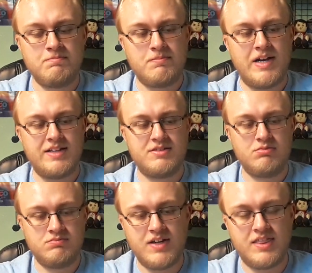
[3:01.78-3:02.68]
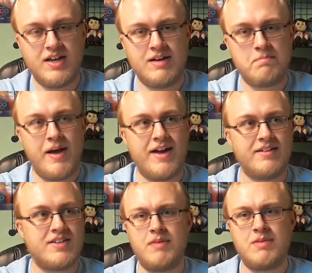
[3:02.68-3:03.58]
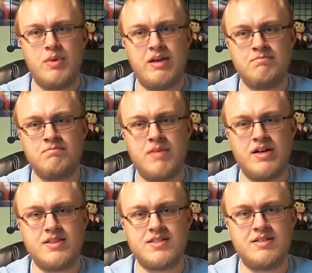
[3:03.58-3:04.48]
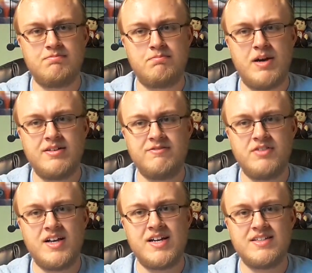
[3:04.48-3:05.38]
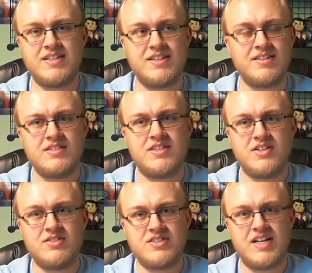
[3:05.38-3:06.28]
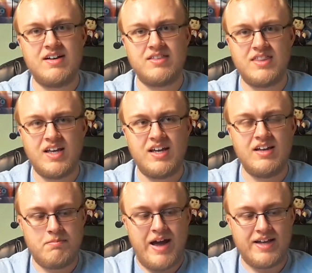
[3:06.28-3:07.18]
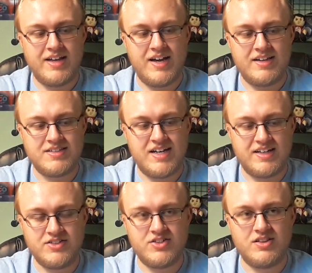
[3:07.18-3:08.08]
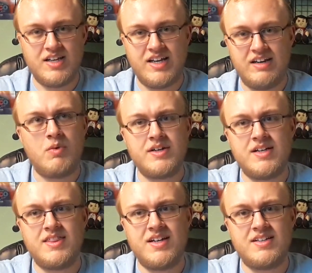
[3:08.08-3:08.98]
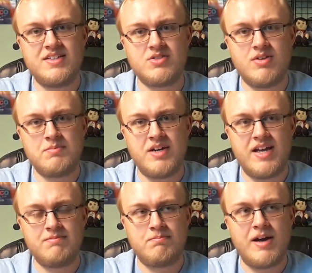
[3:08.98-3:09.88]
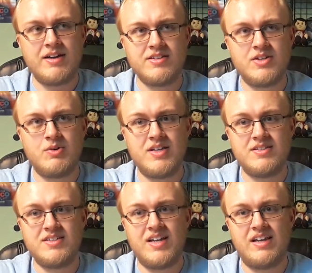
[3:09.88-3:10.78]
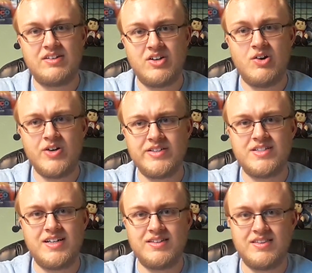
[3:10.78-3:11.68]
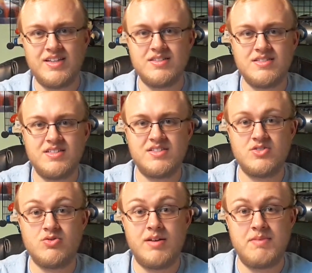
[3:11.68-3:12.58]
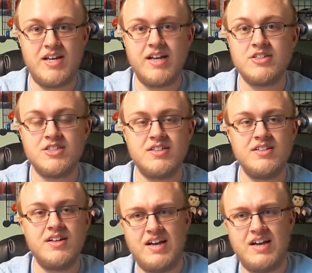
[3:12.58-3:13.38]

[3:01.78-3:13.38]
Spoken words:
But we thought about maybe moths and butterflies, and as it turns out, the bad guy is actually one of the discriminated bugs who is encouraging this discrimination.